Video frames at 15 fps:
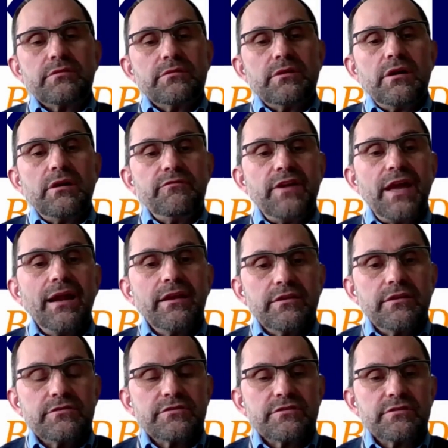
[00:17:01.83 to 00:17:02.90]
our
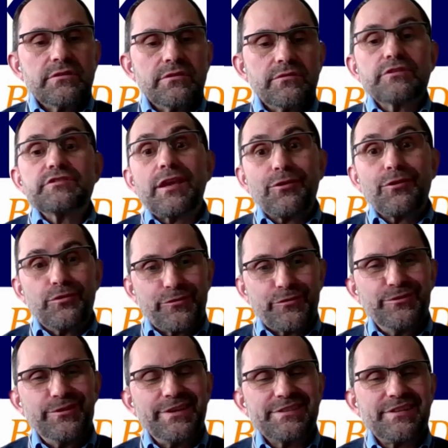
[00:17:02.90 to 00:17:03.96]
values, on the cycle of
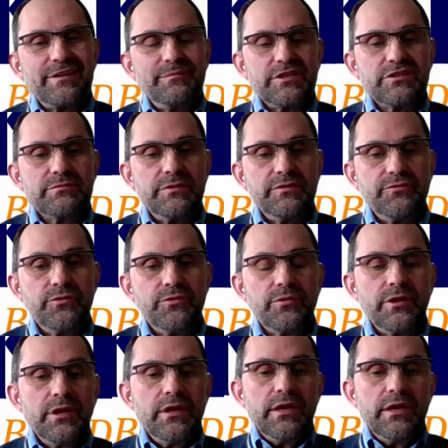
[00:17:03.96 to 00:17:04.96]
goodness I mentioned before,